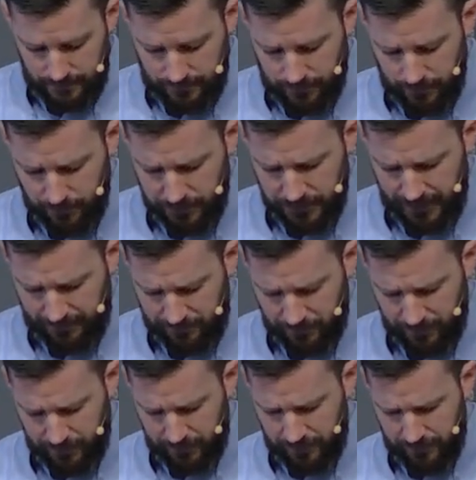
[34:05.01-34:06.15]
or was that
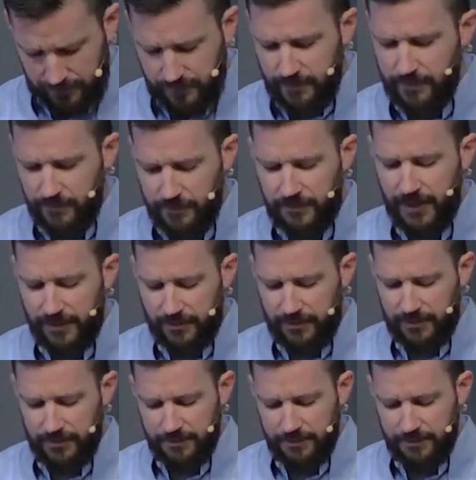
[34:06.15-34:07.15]
fourth? Fifth,